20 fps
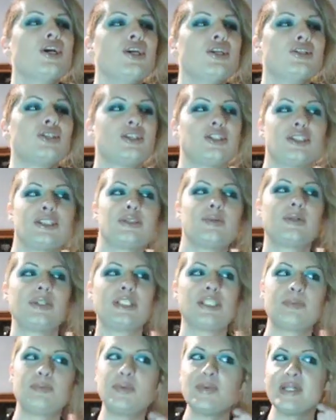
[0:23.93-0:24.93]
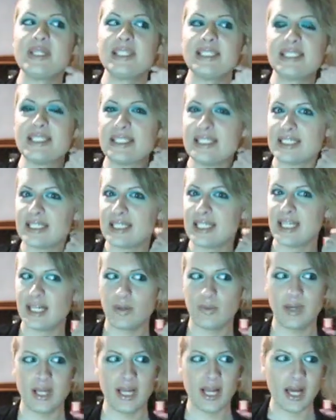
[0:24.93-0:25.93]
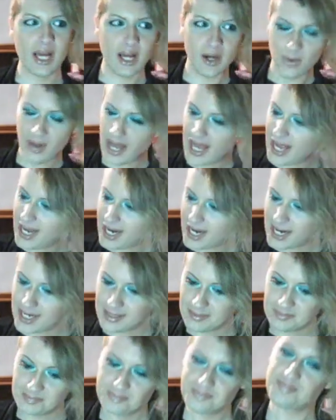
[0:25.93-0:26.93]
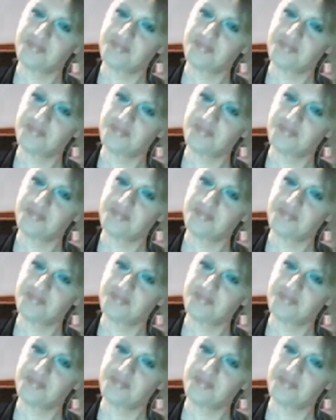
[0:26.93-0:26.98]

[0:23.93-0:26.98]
So since we're in spooky season, here we go, and, um,